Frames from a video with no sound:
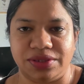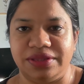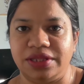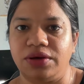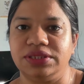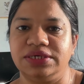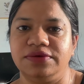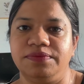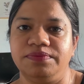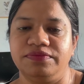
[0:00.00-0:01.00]
Now
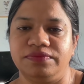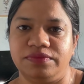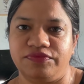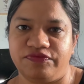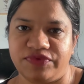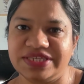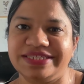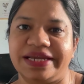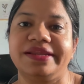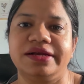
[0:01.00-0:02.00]
the first
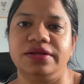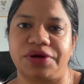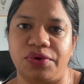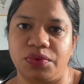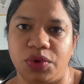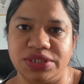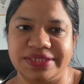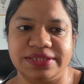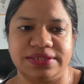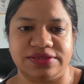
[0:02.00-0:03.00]
technical round
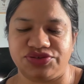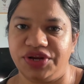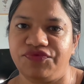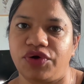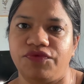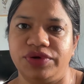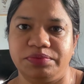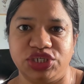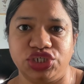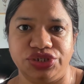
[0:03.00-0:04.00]
was straightforward
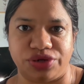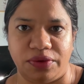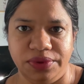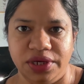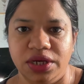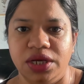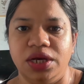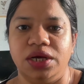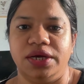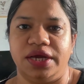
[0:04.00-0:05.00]
machine round.
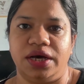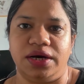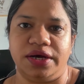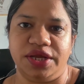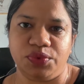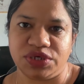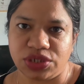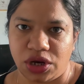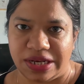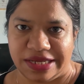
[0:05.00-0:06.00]
It was an
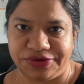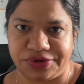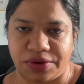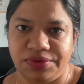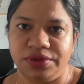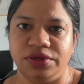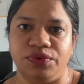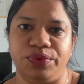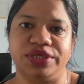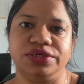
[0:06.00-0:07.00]
online round
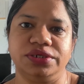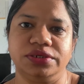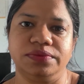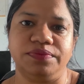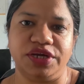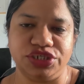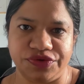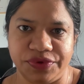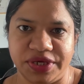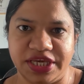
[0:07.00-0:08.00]
where the
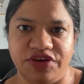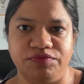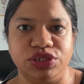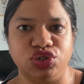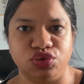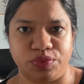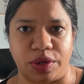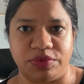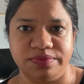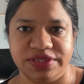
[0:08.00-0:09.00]
interviewer gave me two
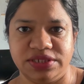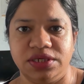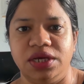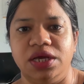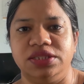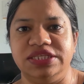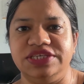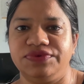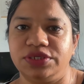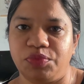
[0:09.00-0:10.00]
problems. These
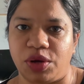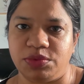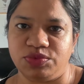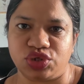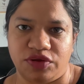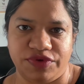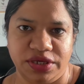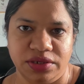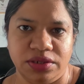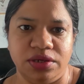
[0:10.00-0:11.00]
were the problem solving,
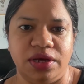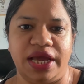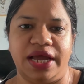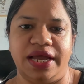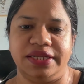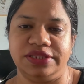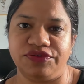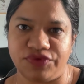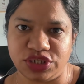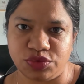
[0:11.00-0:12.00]
and in the
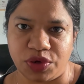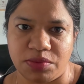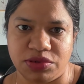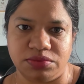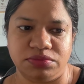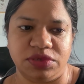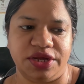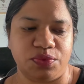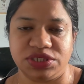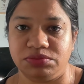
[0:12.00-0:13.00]
first problem,
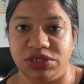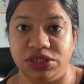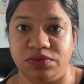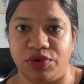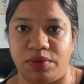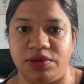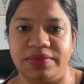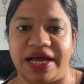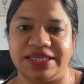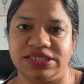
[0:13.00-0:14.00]
it was a medium problem.
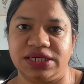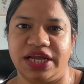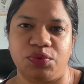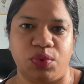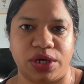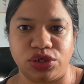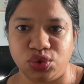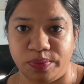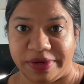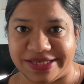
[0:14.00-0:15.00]
I stuck at one or
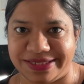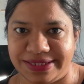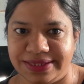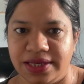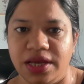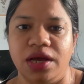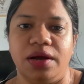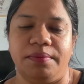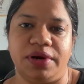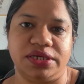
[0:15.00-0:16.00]
two places,
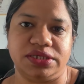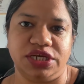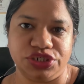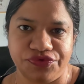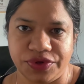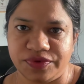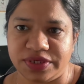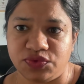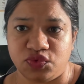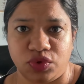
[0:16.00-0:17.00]
but
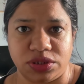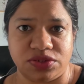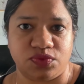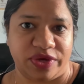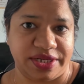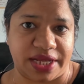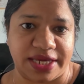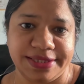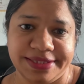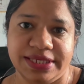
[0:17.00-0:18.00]
interviewer was very
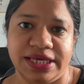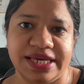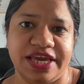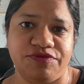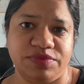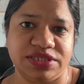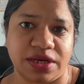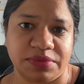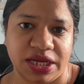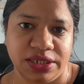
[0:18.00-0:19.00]
nice. He gave me
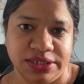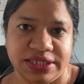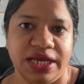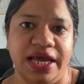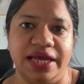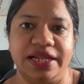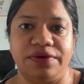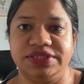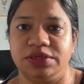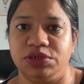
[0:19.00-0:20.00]
some hints and I
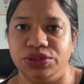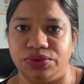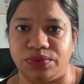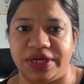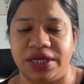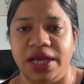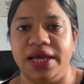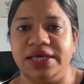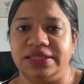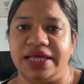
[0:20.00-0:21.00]
was able to do it.
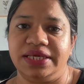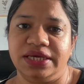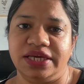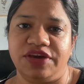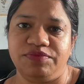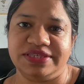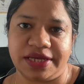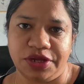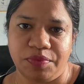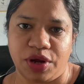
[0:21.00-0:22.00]
Then he gave me
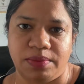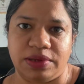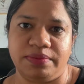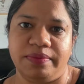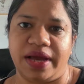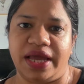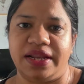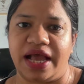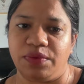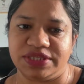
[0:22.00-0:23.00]
second problem
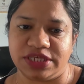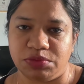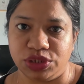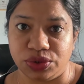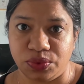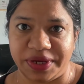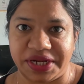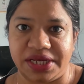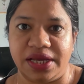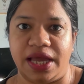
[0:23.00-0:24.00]
and I was able to do
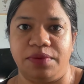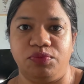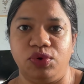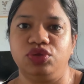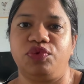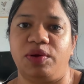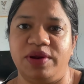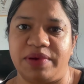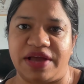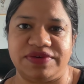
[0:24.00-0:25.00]
it, and both
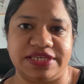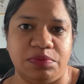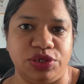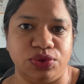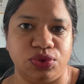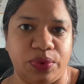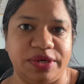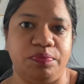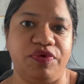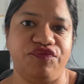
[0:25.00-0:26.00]
problem I was able to do
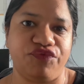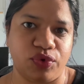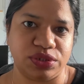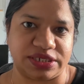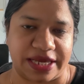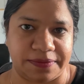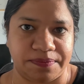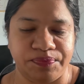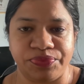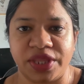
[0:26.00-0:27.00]
it before the time.
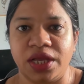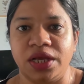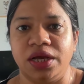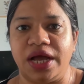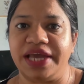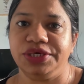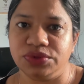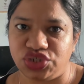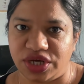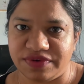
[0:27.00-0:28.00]
I
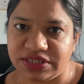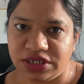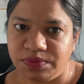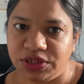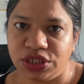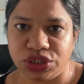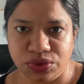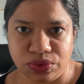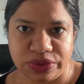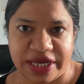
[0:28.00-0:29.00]
used JavaScript to
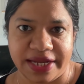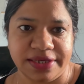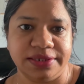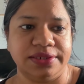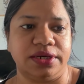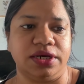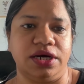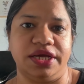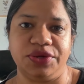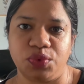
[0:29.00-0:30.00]
do that.
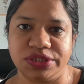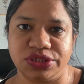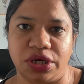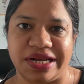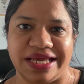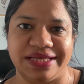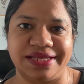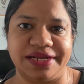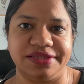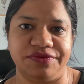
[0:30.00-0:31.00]
It was not like
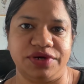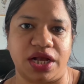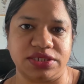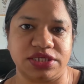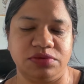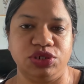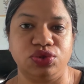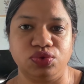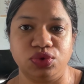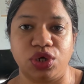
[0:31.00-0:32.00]
that they were asking me to
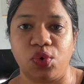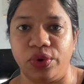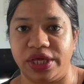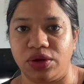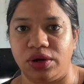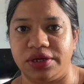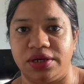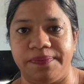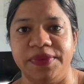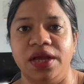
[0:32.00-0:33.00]
do the coding on
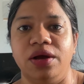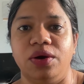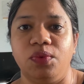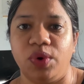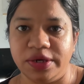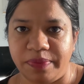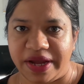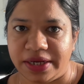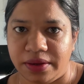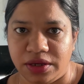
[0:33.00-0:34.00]
a Word
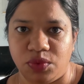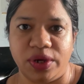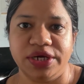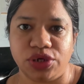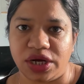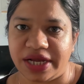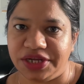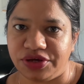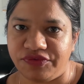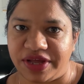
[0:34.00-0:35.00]
doc
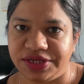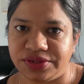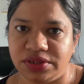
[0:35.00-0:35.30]
kind of editor.